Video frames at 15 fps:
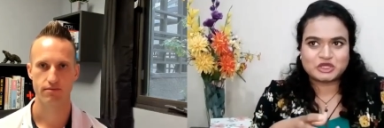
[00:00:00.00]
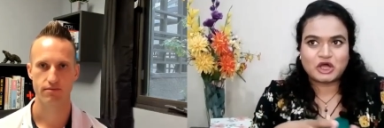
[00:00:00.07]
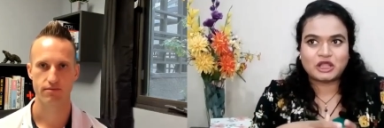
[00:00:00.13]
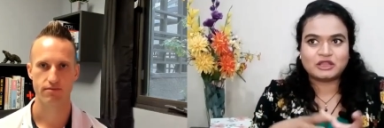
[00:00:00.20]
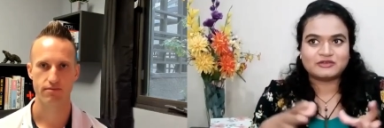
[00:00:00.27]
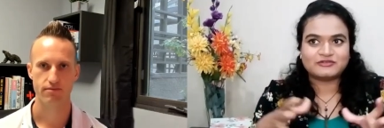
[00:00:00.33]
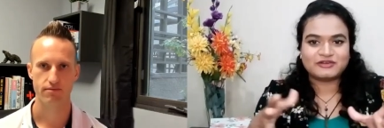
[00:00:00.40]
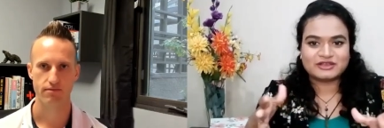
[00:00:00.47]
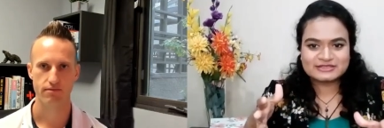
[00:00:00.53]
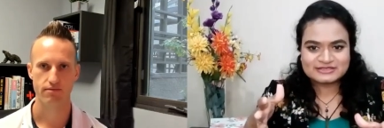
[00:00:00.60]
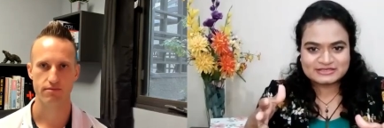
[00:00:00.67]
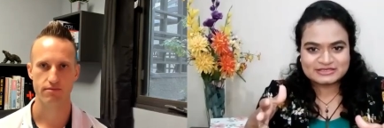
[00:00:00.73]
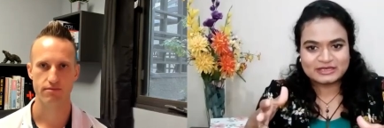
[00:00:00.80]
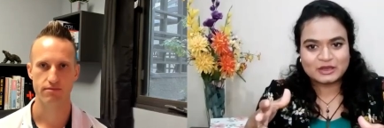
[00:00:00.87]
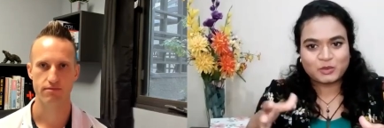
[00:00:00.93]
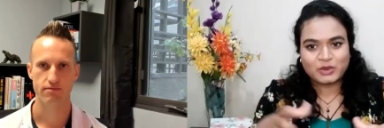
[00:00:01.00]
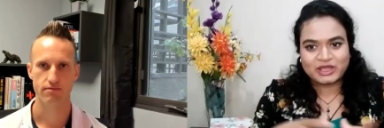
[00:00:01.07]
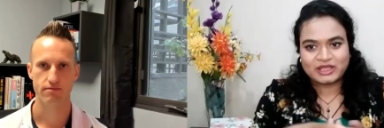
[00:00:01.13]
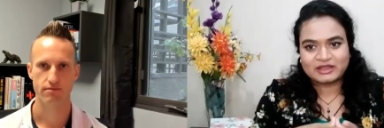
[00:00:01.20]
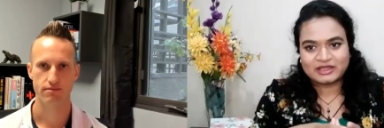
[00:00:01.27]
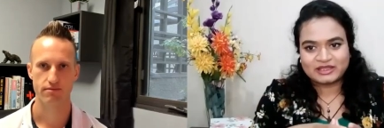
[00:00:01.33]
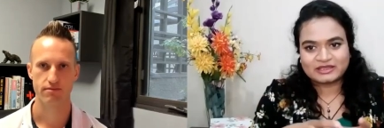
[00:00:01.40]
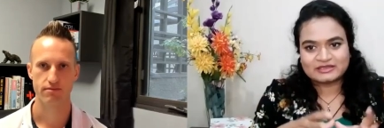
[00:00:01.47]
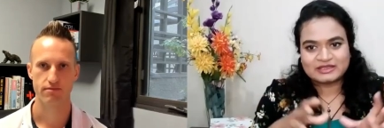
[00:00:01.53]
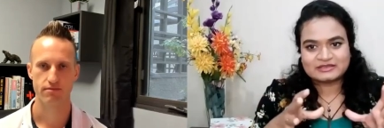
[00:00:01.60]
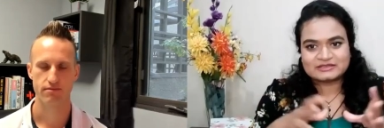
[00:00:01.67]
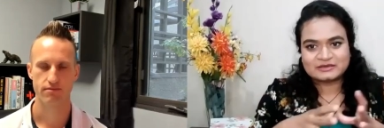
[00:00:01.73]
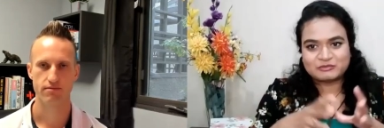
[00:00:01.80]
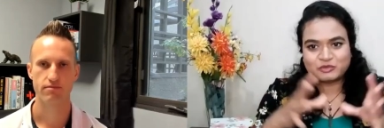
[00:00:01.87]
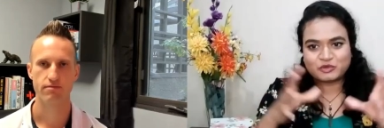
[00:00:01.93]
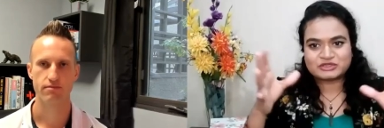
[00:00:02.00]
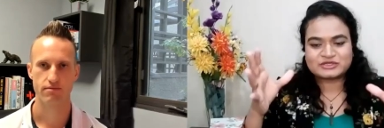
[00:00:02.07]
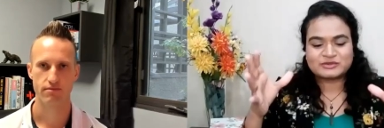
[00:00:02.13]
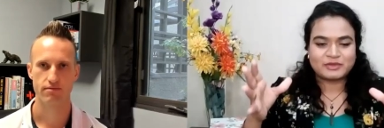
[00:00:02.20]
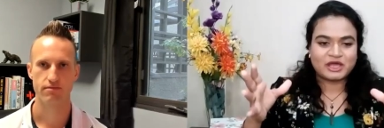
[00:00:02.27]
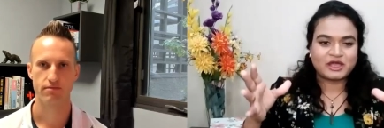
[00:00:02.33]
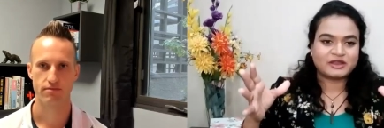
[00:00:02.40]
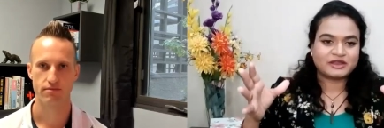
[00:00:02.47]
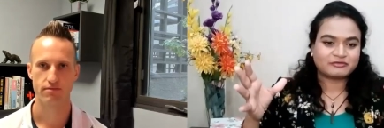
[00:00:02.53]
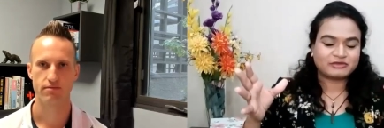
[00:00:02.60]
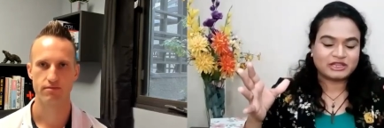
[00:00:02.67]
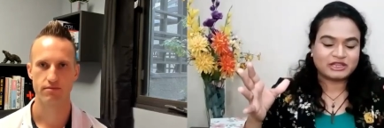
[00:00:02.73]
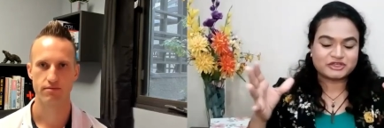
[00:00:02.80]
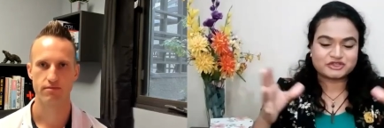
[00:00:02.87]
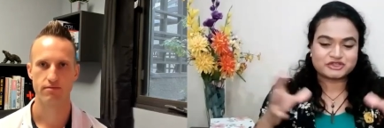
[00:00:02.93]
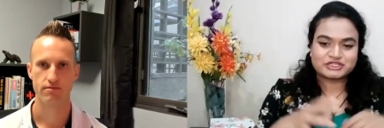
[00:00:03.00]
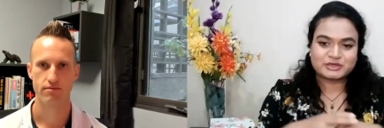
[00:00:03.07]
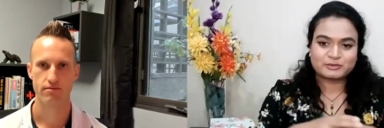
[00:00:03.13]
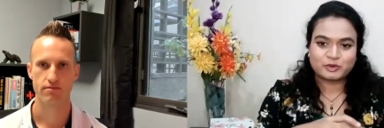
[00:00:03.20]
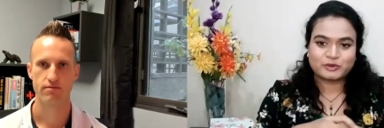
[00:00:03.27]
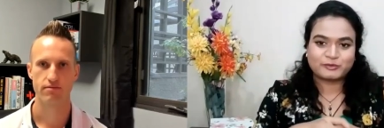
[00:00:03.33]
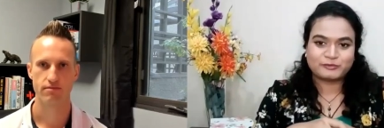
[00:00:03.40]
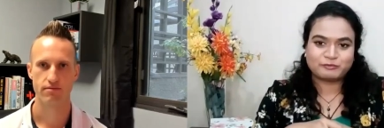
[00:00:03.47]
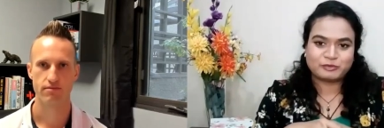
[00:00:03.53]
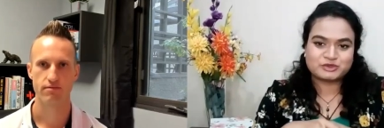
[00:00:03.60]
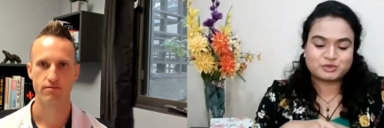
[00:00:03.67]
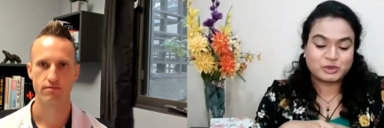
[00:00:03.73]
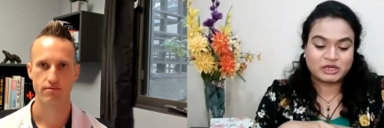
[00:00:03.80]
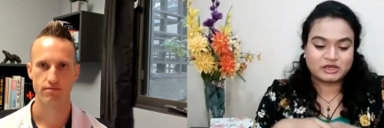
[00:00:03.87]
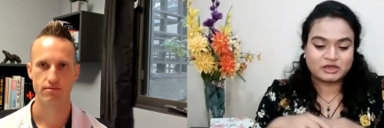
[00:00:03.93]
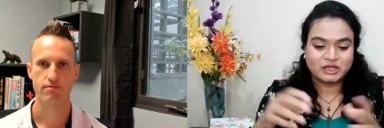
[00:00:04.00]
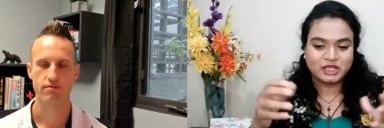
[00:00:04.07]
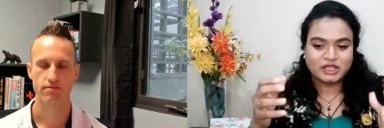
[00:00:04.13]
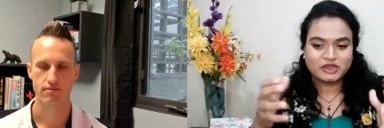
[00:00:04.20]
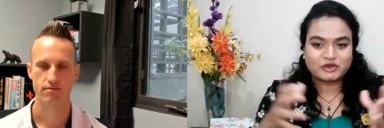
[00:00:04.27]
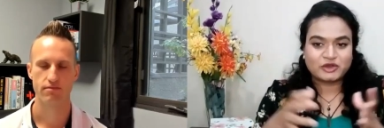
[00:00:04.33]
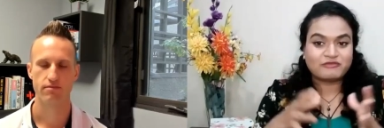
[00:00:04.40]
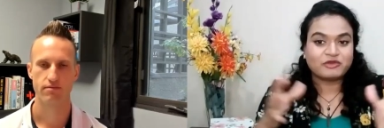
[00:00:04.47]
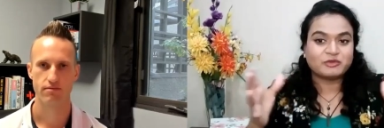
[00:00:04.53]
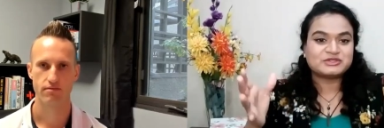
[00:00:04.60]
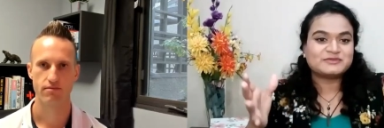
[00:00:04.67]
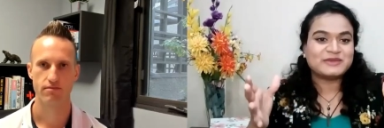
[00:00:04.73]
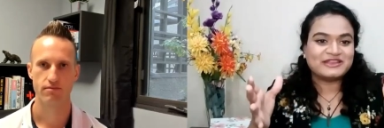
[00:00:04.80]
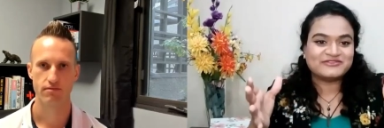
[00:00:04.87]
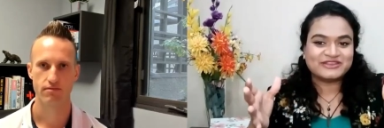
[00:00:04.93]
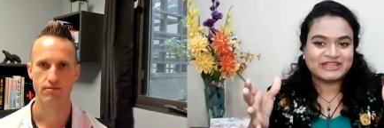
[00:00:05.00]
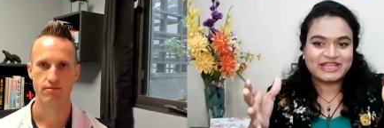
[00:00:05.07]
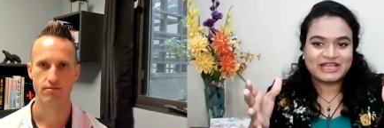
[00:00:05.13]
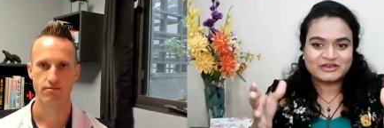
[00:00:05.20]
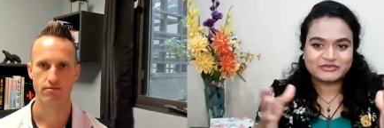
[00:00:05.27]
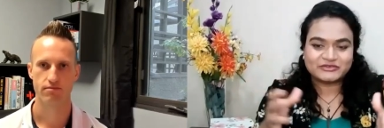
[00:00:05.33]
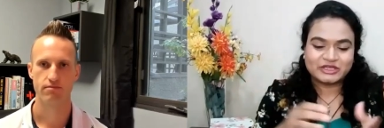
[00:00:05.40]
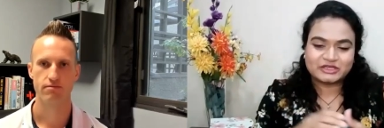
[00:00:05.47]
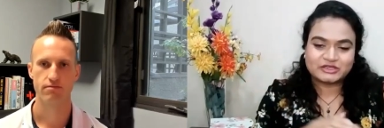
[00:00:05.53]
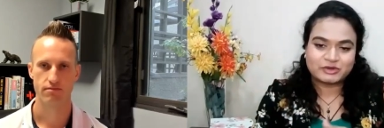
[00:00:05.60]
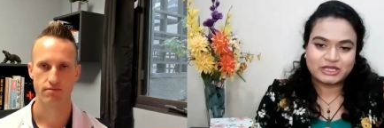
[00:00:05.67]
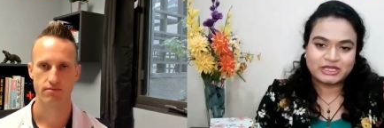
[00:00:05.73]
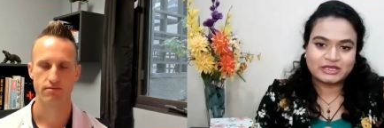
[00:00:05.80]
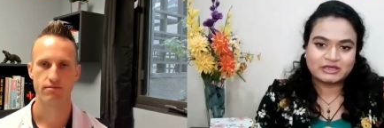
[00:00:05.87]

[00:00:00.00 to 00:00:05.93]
Speaker 1: all of us in a way. Like it, it's a more symbiotic relationship where which where you know, everyone's benefiting out of it, right?